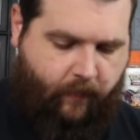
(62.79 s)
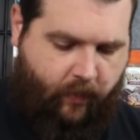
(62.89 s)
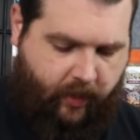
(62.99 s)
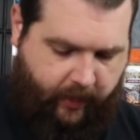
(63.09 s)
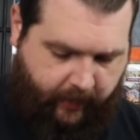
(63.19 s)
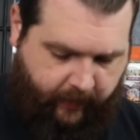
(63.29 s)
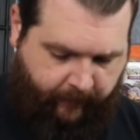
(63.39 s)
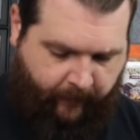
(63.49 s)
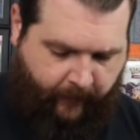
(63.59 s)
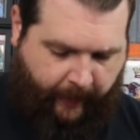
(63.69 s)
1.
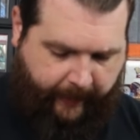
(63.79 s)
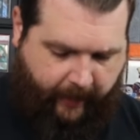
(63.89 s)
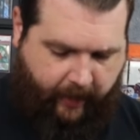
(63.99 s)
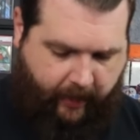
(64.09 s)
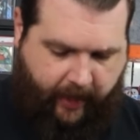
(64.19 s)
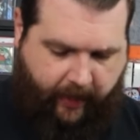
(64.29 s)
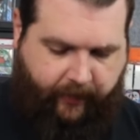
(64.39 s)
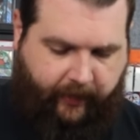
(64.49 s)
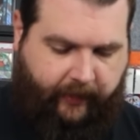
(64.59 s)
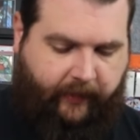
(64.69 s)

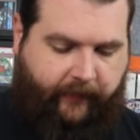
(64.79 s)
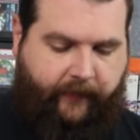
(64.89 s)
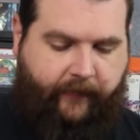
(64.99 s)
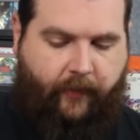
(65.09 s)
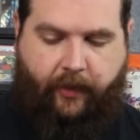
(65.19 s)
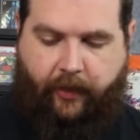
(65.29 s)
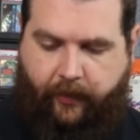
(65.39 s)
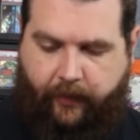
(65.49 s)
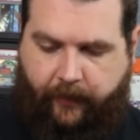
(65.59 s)
Everything is in foil.